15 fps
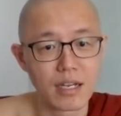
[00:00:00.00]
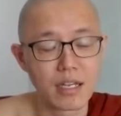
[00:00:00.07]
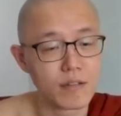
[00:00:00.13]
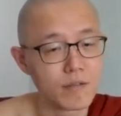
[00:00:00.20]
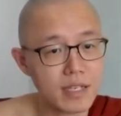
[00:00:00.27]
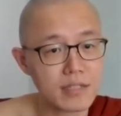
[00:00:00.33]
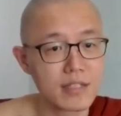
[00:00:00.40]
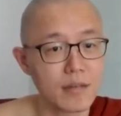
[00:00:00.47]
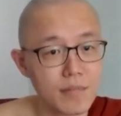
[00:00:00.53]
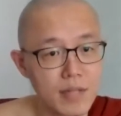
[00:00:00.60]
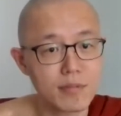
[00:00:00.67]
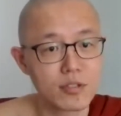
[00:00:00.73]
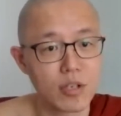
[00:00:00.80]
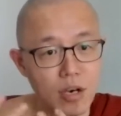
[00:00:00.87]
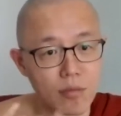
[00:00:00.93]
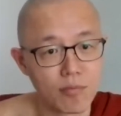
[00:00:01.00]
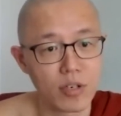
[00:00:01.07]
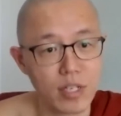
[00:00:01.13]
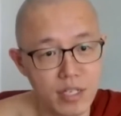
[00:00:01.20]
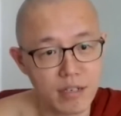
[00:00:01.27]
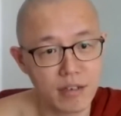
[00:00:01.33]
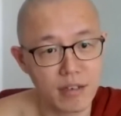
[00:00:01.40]
In fact, sometimes
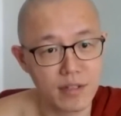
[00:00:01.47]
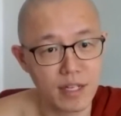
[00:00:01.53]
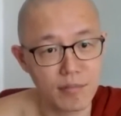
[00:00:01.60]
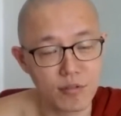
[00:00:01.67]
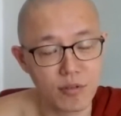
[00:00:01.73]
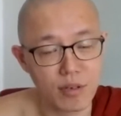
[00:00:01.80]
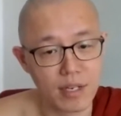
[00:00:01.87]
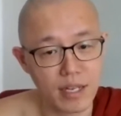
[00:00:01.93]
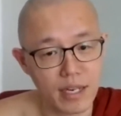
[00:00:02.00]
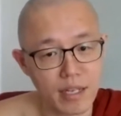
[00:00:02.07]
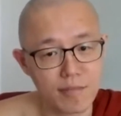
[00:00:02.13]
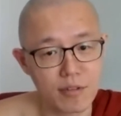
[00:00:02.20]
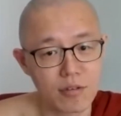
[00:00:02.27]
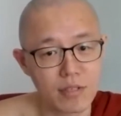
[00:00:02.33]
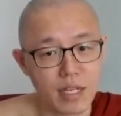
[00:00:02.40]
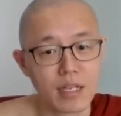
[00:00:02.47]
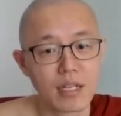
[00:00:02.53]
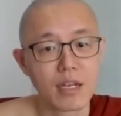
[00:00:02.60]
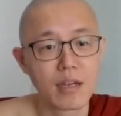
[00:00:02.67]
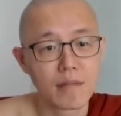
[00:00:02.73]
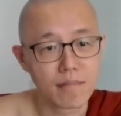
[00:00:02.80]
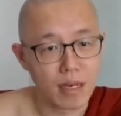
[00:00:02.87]
communicate with them to let them know that
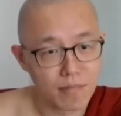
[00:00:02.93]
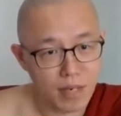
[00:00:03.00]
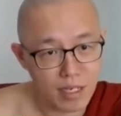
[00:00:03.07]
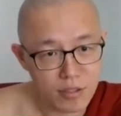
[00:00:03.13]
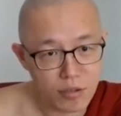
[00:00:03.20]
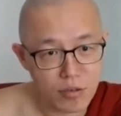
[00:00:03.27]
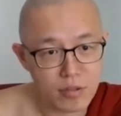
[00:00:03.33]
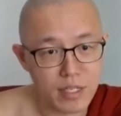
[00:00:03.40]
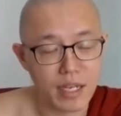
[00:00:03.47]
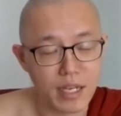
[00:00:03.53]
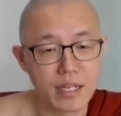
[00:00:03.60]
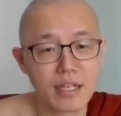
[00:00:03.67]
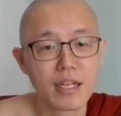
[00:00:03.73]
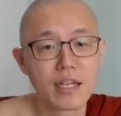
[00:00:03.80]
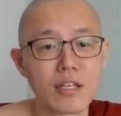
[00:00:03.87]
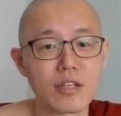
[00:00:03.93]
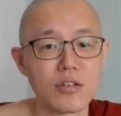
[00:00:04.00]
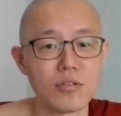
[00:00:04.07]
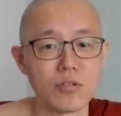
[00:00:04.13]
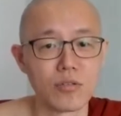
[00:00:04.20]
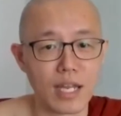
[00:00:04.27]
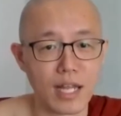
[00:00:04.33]
mama know that
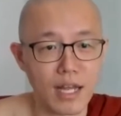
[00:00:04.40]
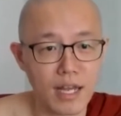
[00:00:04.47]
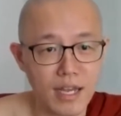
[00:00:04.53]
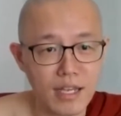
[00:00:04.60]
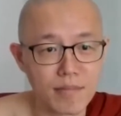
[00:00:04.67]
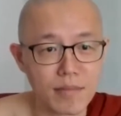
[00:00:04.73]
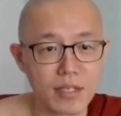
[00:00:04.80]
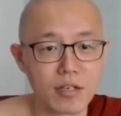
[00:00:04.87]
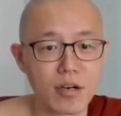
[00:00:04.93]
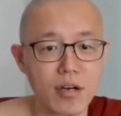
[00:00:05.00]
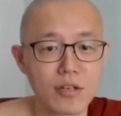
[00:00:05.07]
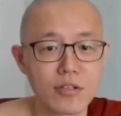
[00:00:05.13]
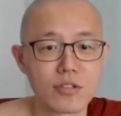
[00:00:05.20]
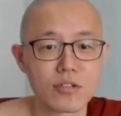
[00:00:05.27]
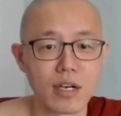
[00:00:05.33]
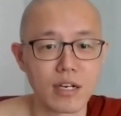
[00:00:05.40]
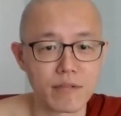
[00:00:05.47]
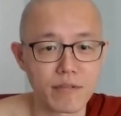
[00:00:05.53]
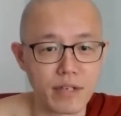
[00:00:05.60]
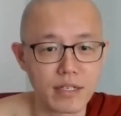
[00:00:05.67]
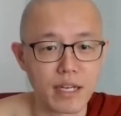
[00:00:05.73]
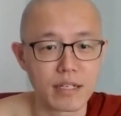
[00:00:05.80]
you lie because you're
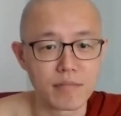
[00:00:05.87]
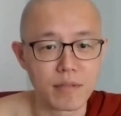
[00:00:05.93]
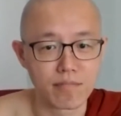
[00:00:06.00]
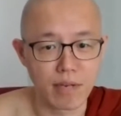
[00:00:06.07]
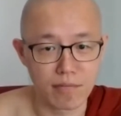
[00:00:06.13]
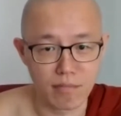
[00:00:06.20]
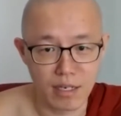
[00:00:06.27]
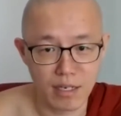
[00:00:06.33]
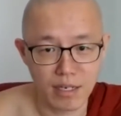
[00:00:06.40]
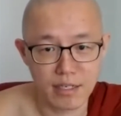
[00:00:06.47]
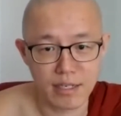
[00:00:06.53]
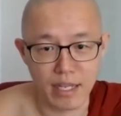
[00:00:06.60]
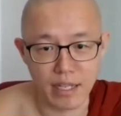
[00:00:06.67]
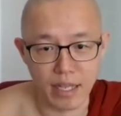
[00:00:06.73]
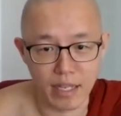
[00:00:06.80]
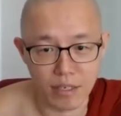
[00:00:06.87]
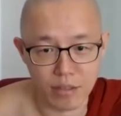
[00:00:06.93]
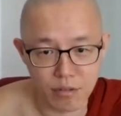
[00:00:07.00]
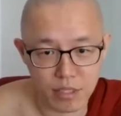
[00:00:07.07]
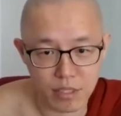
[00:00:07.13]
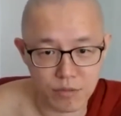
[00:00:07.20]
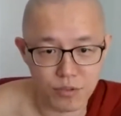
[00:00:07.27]
afraid that mama get
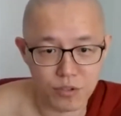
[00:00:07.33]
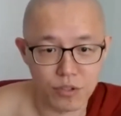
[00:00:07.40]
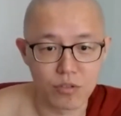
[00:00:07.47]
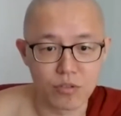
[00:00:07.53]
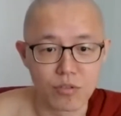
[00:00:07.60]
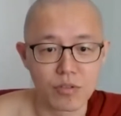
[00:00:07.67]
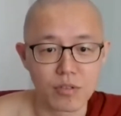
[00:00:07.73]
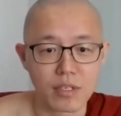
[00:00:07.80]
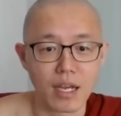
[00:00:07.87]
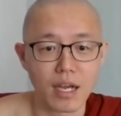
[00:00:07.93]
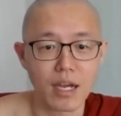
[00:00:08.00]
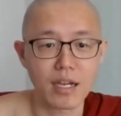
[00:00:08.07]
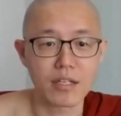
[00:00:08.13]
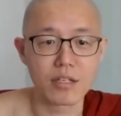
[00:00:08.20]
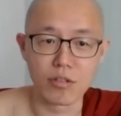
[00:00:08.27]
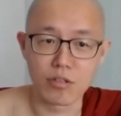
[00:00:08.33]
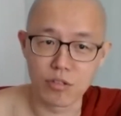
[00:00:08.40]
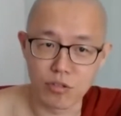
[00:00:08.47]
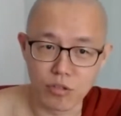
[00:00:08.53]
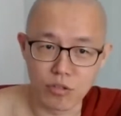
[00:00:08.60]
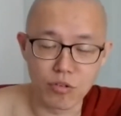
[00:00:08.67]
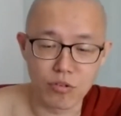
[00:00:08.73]
angry with you. Yeah,
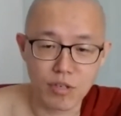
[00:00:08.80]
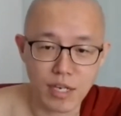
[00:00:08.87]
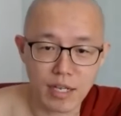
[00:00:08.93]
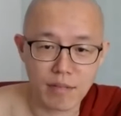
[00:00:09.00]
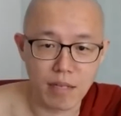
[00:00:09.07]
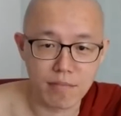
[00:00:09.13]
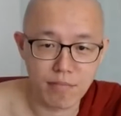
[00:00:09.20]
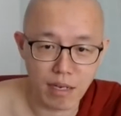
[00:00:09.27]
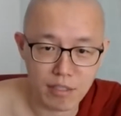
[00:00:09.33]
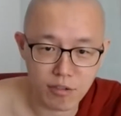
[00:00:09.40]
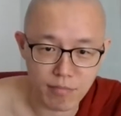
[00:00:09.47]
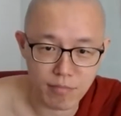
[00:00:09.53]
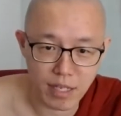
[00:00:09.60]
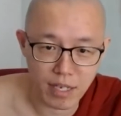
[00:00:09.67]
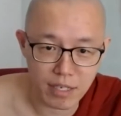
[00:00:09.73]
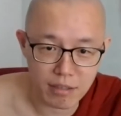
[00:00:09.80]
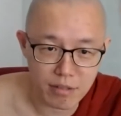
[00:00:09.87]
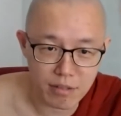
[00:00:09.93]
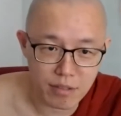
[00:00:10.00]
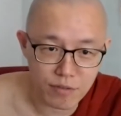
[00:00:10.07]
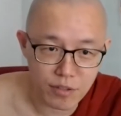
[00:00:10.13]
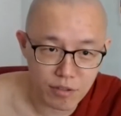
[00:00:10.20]
you don't like mama to be
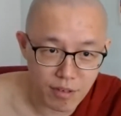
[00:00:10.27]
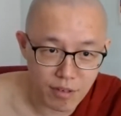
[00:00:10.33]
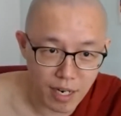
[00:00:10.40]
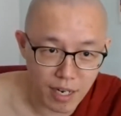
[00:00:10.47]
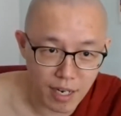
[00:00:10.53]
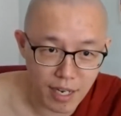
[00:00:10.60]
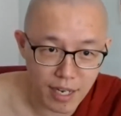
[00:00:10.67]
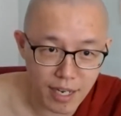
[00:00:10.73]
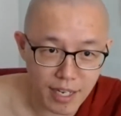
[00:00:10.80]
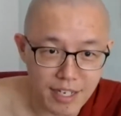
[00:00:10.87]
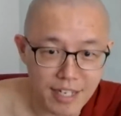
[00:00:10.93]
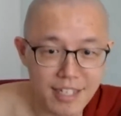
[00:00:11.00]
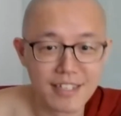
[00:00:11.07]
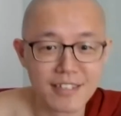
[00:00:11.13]
angry with you, right?